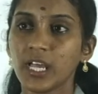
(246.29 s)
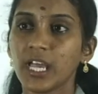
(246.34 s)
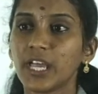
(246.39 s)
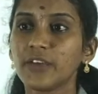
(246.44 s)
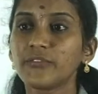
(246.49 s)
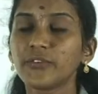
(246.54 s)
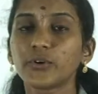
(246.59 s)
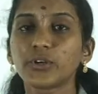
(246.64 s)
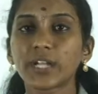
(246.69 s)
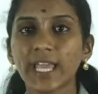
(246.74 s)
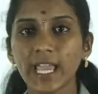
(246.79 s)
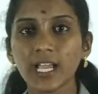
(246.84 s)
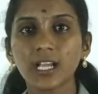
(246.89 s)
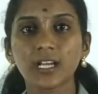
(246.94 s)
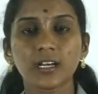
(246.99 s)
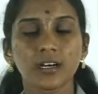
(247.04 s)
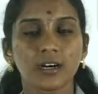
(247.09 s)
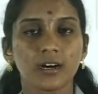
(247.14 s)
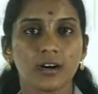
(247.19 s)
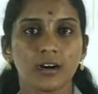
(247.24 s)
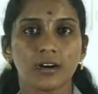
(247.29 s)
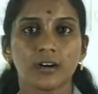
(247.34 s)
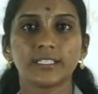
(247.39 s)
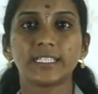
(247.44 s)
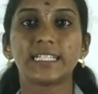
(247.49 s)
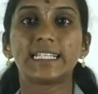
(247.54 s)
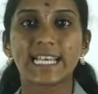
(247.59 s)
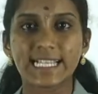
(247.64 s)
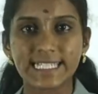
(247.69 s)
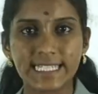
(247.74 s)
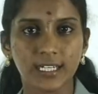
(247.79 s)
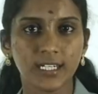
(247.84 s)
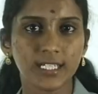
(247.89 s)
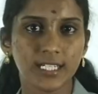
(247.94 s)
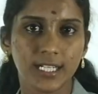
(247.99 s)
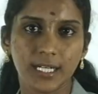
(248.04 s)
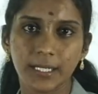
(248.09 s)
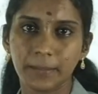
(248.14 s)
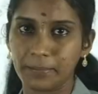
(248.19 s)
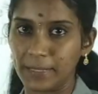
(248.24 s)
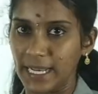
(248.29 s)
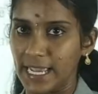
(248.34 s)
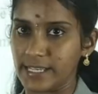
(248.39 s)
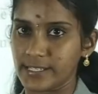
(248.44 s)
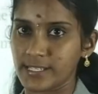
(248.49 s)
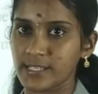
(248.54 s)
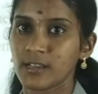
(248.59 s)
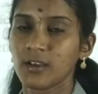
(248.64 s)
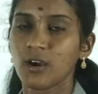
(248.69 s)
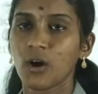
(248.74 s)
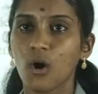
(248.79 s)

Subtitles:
If you take the deserted place,